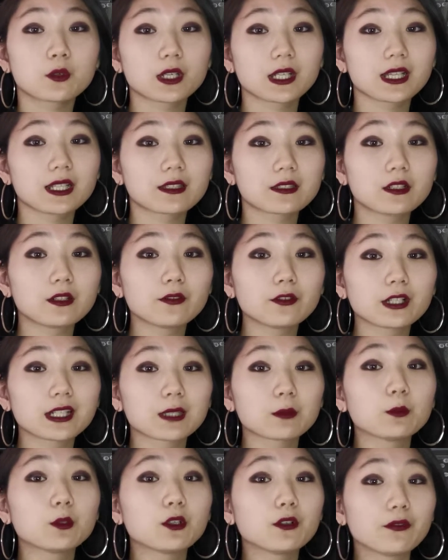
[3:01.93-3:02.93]
While it
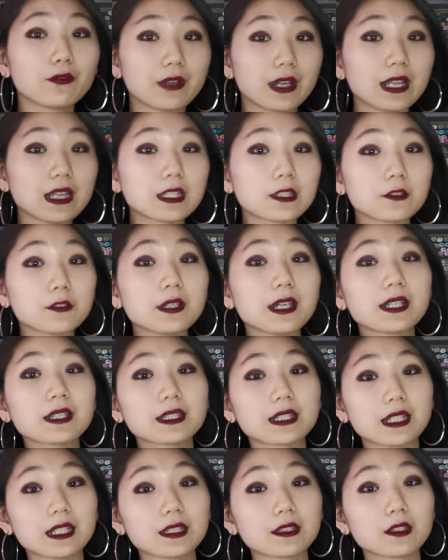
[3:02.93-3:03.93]
offers more value
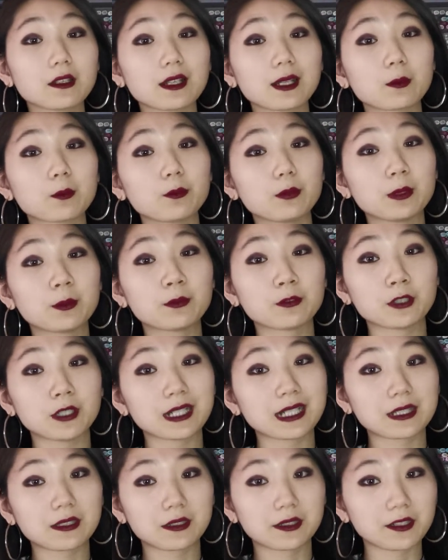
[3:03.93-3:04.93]
and can thus be
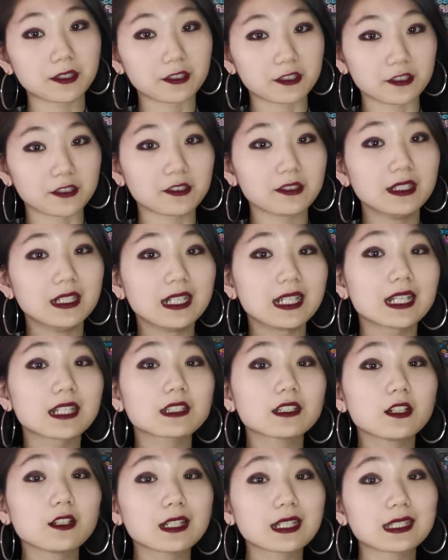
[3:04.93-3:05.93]
priced higher,
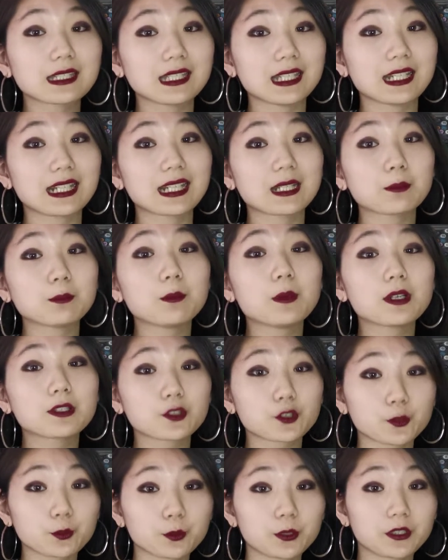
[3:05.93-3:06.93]
it also takes
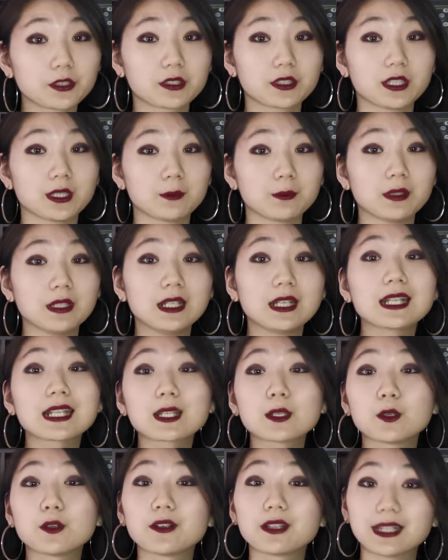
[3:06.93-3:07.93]
much more time.
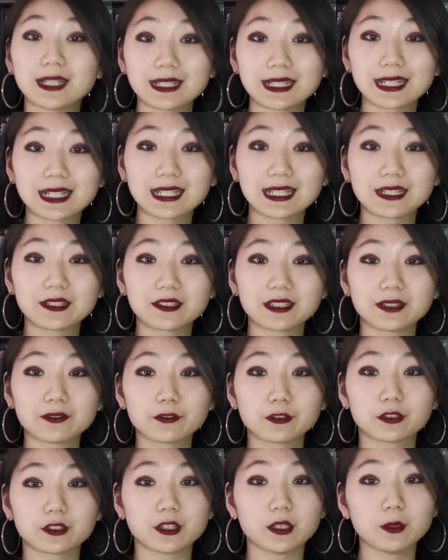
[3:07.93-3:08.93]
So let's see the
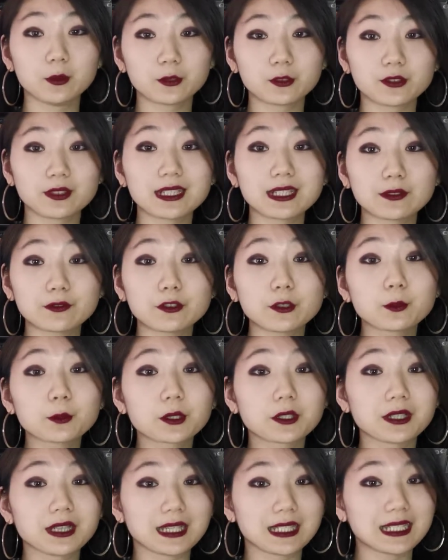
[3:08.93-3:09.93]
different options from
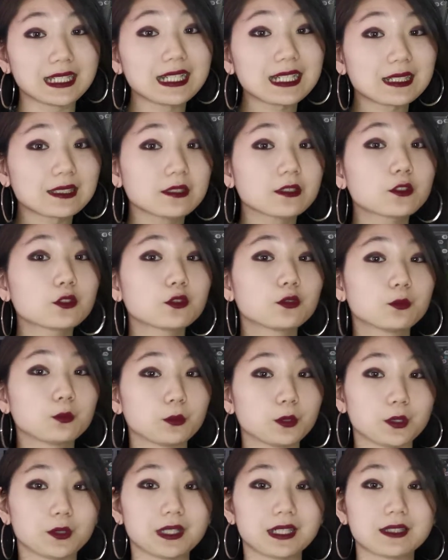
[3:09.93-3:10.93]
the least to
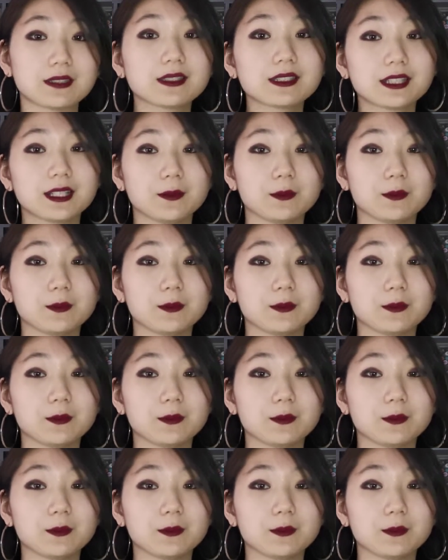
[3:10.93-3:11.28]
most